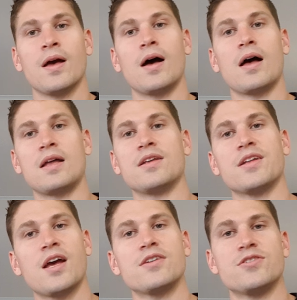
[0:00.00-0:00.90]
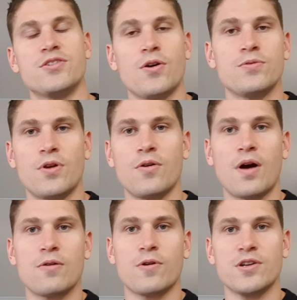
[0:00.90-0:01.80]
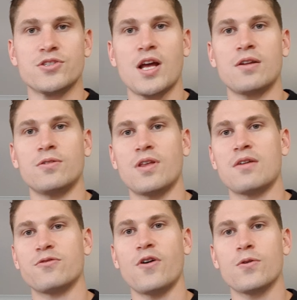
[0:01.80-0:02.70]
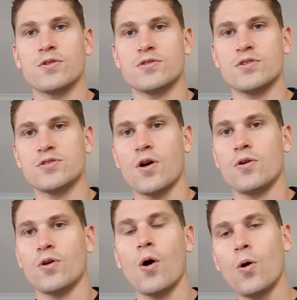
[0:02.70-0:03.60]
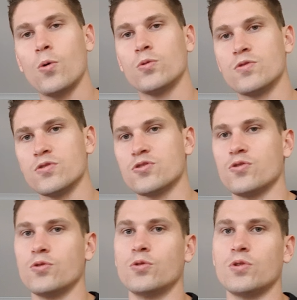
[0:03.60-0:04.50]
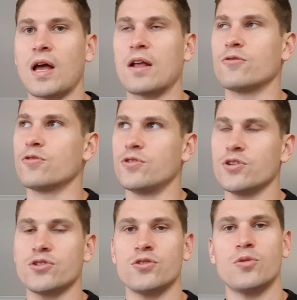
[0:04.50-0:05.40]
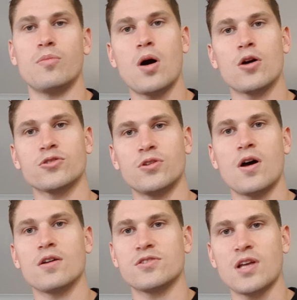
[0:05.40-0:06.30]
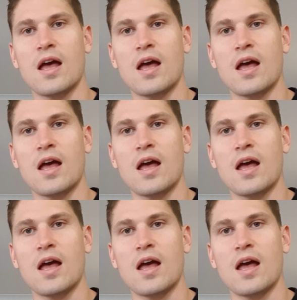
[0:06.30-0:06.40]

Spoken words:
And in case you don't know, I'm on a channel that focuses on old school and traditional martial arts